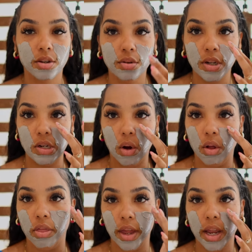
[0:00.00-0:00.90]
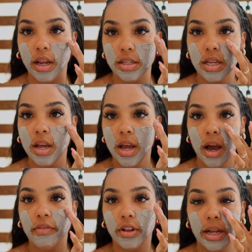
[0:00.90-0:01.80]
do adult things.
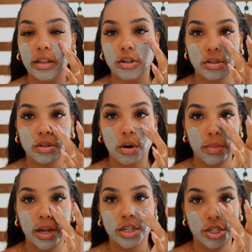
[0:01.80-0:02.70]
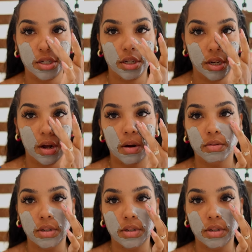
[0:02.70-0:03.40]
I feel like there's so much, you know,